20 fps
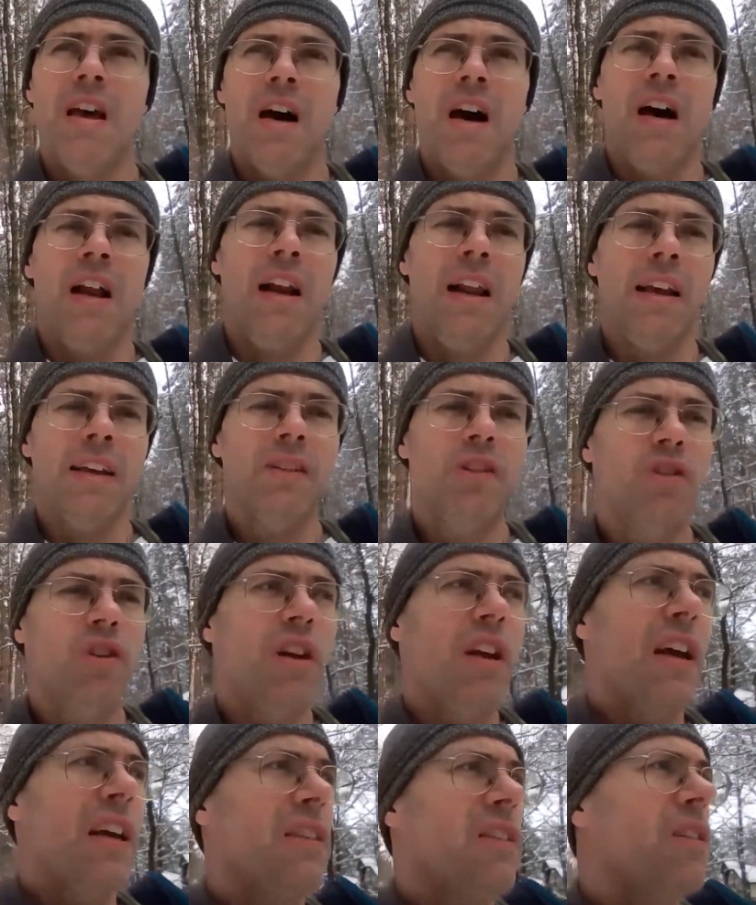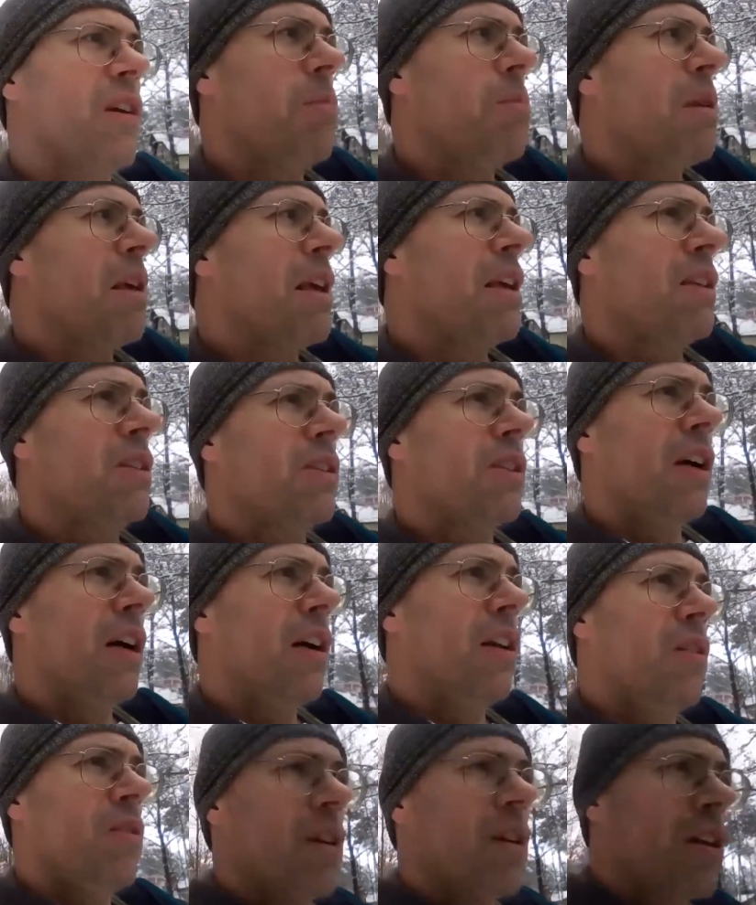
Unless she had something inside of